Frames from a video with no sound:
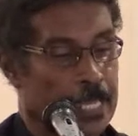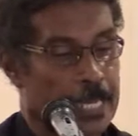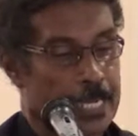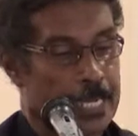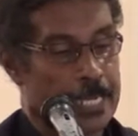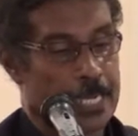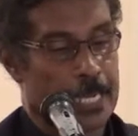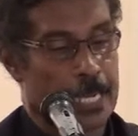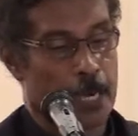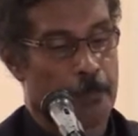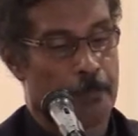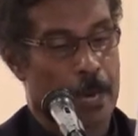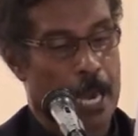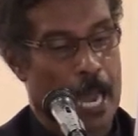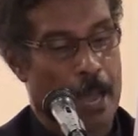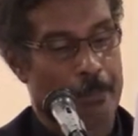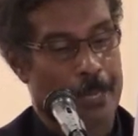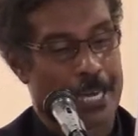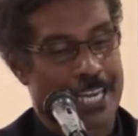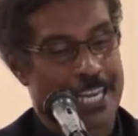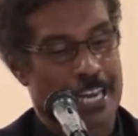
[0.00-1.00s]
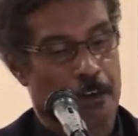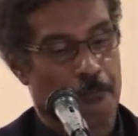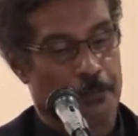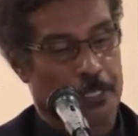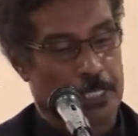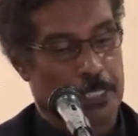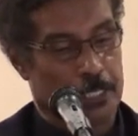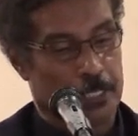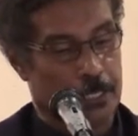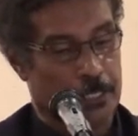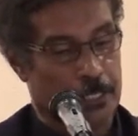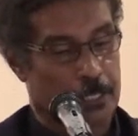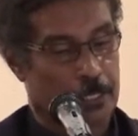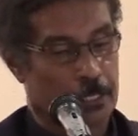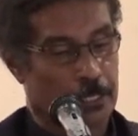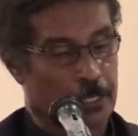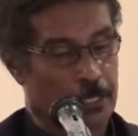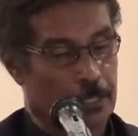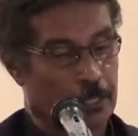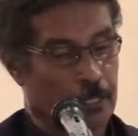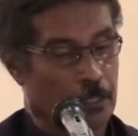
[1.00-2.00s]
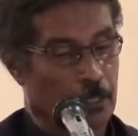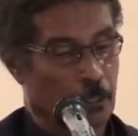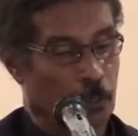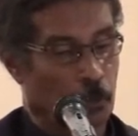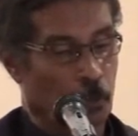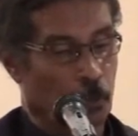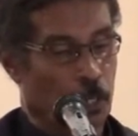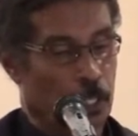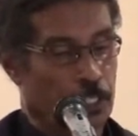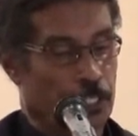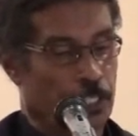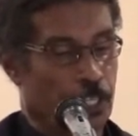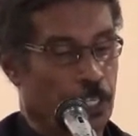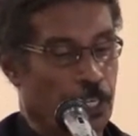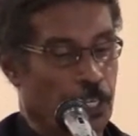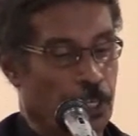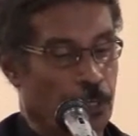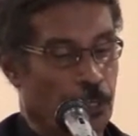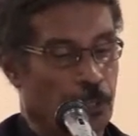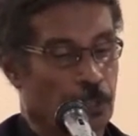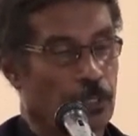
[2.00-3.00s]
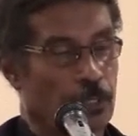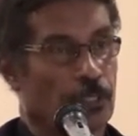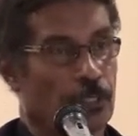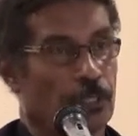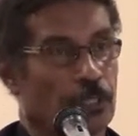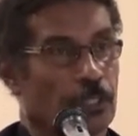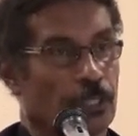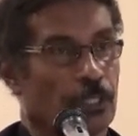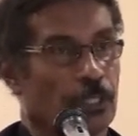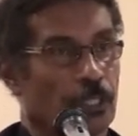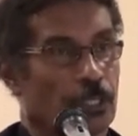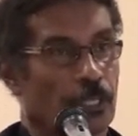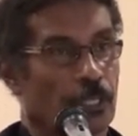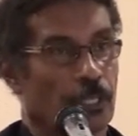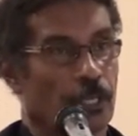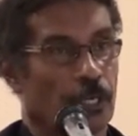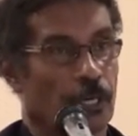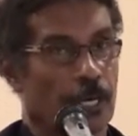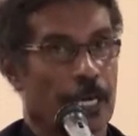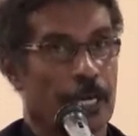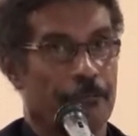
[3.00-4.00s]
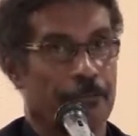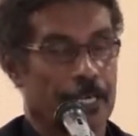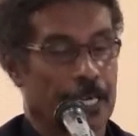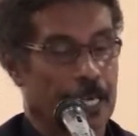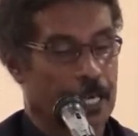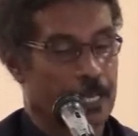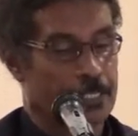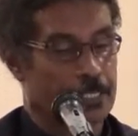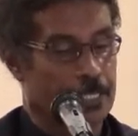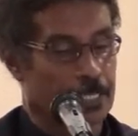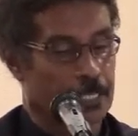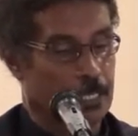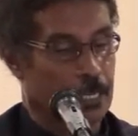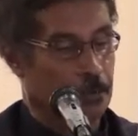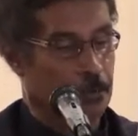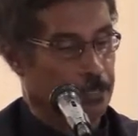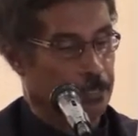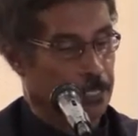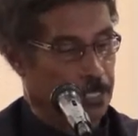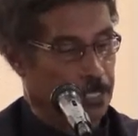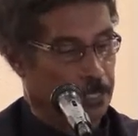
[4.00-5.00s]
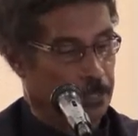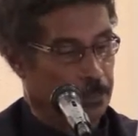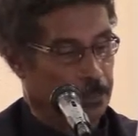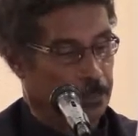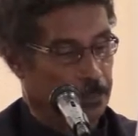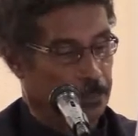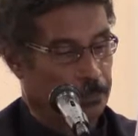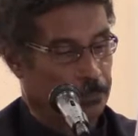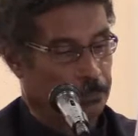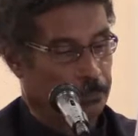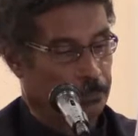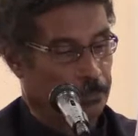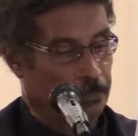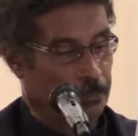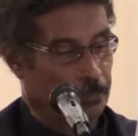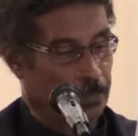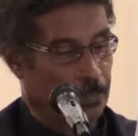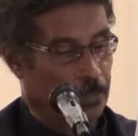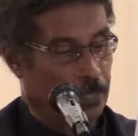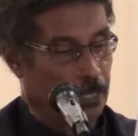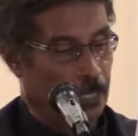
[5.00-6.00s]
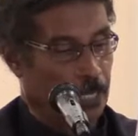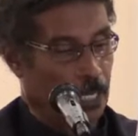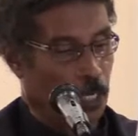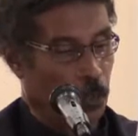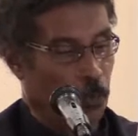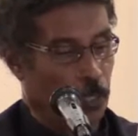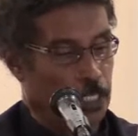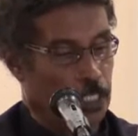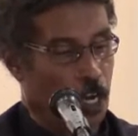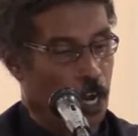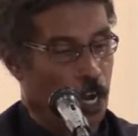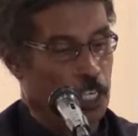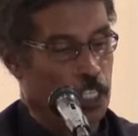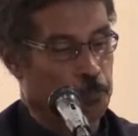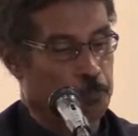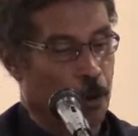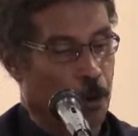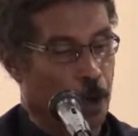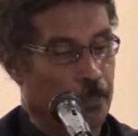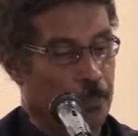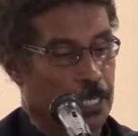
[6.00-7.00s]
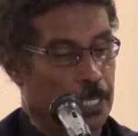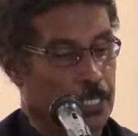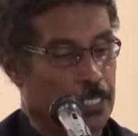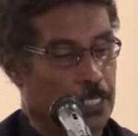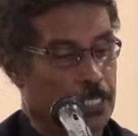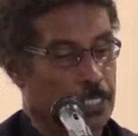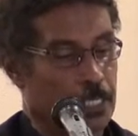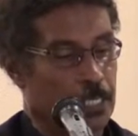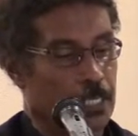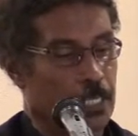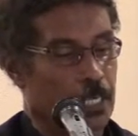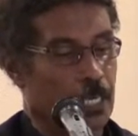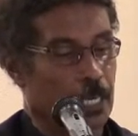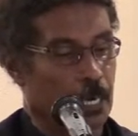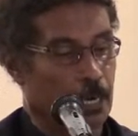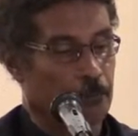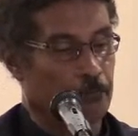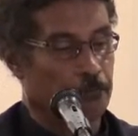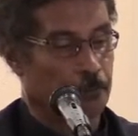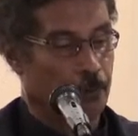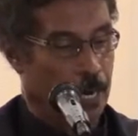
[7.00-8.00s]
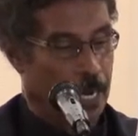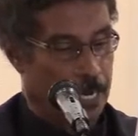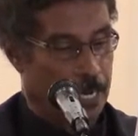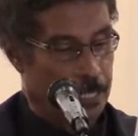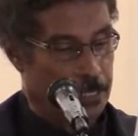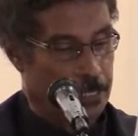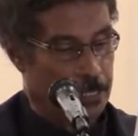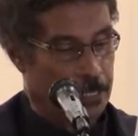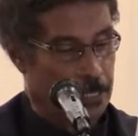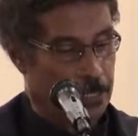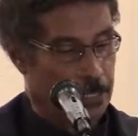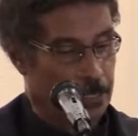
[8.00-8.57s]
The Abrahamic covenant was the new or everlasting covenant. It was God's promise of Christ.